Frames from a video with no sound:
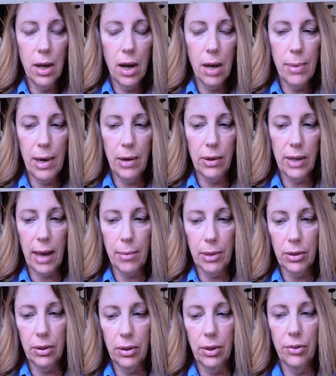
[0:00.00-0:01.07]
about
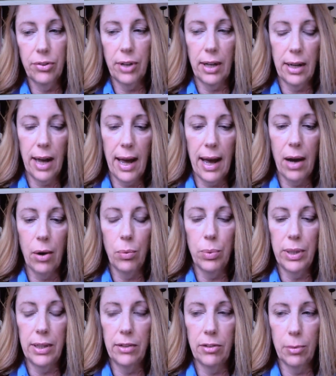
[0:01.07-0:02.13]
chemicals and how
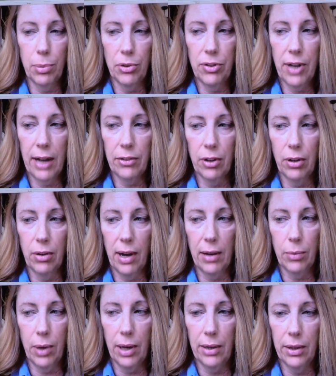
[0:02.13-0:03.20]
we need to protect our
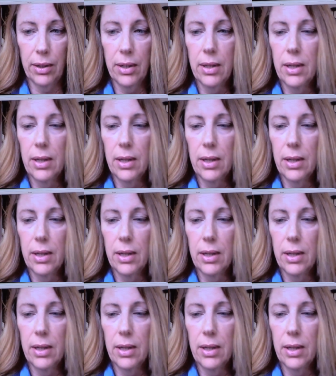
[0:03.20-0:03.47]
groundwater.